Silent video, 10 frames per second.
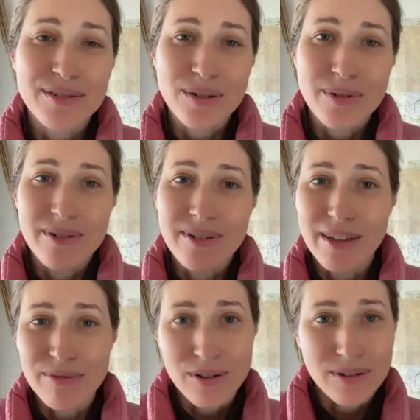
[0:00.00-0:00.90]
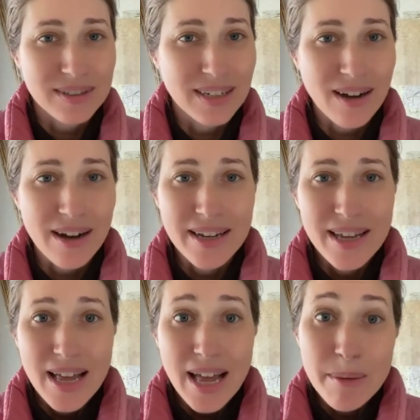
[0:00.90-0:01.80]
So we're really focusing on
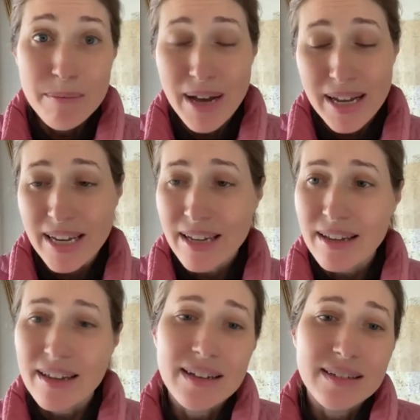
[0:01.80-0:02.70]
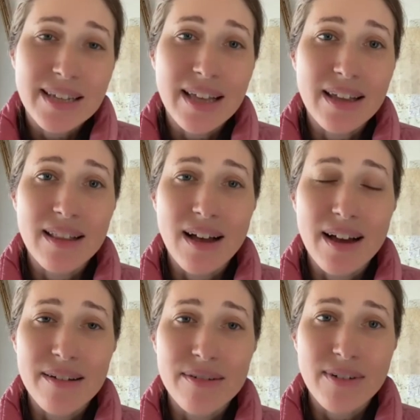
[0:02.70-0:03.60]
embedding in daily
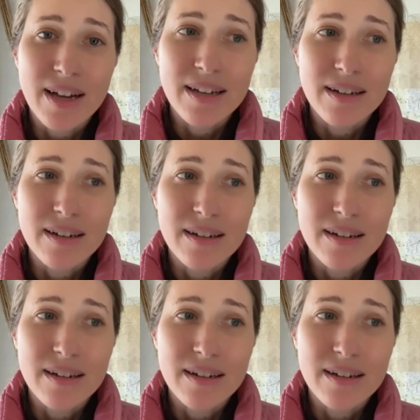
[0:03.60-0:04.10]
life, and